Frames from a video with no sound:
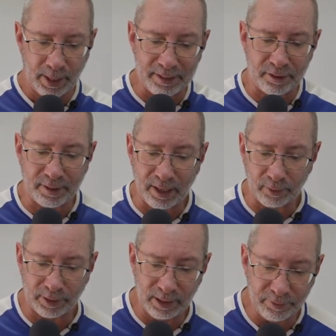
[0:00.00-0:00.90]
Instead
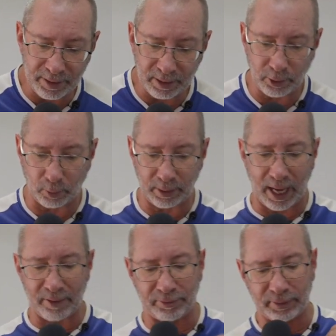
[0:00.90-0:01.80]
of living your
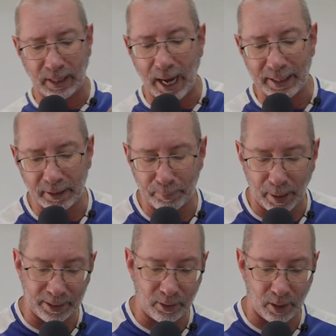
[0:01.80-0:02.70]
life guided
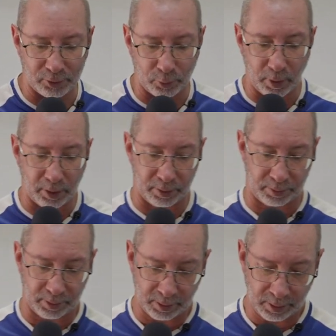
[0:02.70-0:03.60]
by God's word,